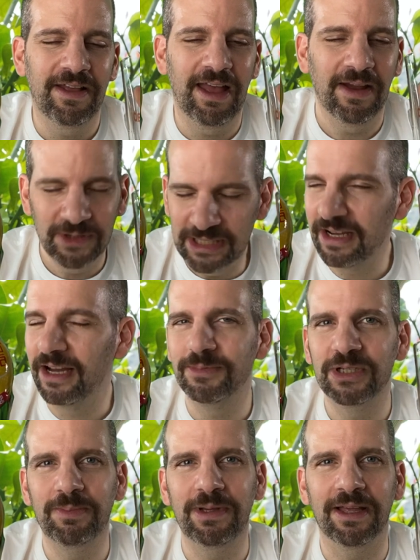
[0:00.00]
every time
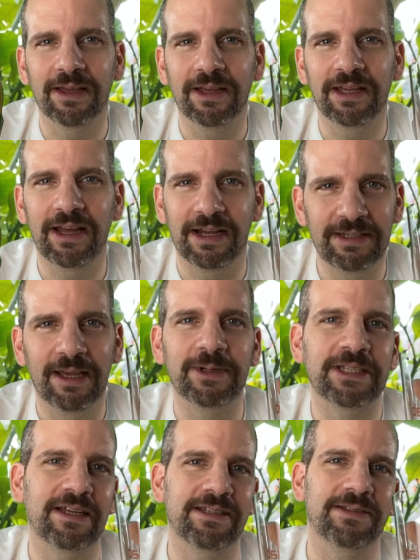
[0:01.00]
she'd be like, God damn
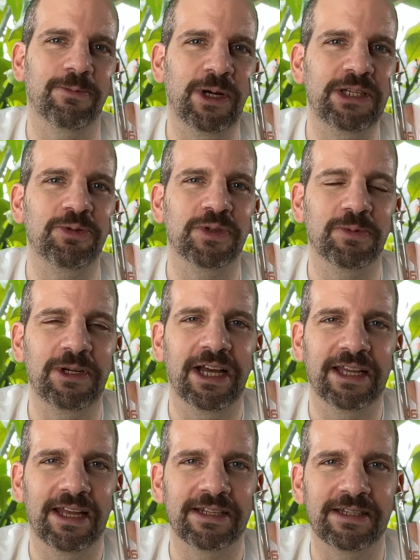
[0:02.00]
it, that's way too sweet. I
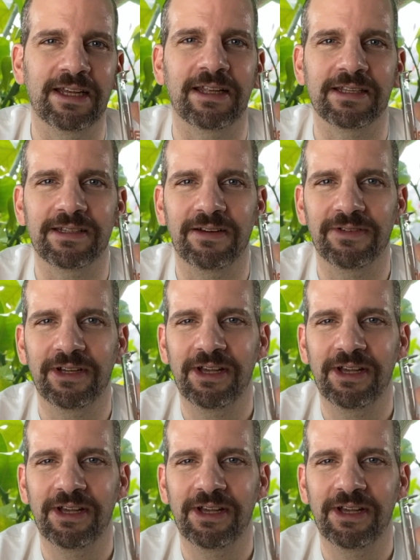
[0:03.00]
can't stand that stuff.